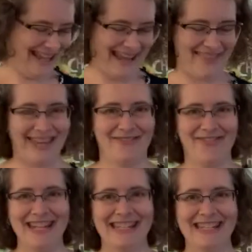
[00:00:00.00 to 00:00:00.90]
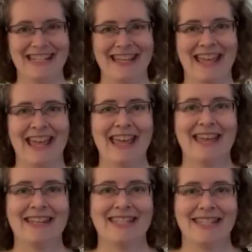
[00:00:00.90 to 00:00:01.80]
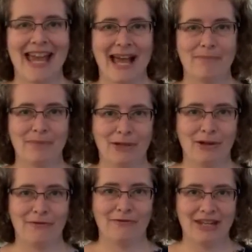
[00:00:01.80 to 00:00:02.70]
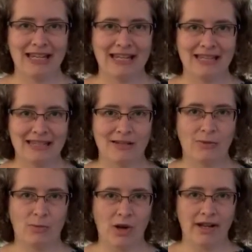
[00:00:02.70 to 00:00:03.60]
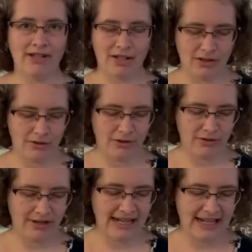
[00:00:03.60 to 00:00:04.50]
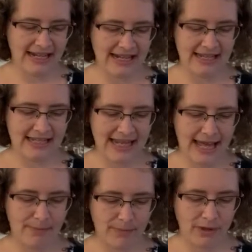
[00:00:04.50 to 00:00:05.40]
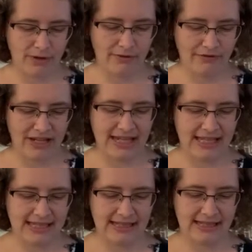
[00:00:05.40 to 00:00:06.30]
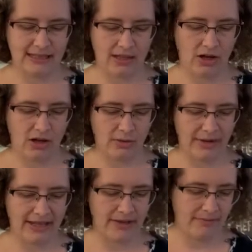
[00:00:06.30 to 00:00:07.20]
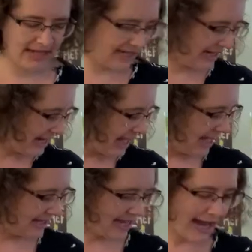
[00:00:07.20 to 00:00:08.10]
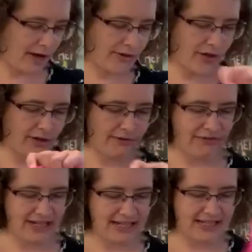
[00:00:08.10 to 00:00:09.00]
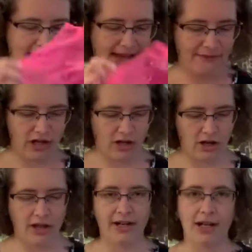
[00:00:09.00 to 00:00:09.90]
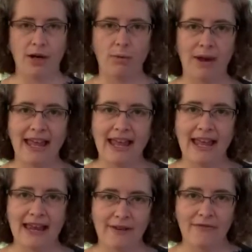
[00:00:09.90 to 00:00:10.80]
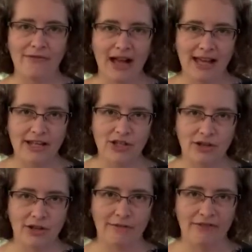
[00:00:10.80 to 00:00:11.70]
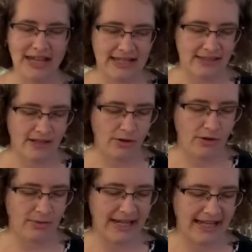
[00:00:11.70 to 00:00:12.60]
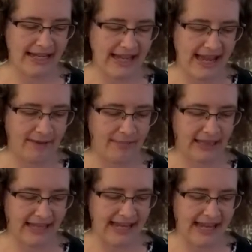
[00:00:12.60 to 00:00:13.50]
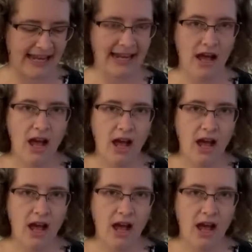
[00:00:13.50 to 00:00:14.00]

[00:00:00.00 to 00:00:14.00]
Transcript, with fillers: And then feet. Tap your feet, 1, 2, 3, tap your feet along with me. Now your feet have gone away, find your feet so we can play.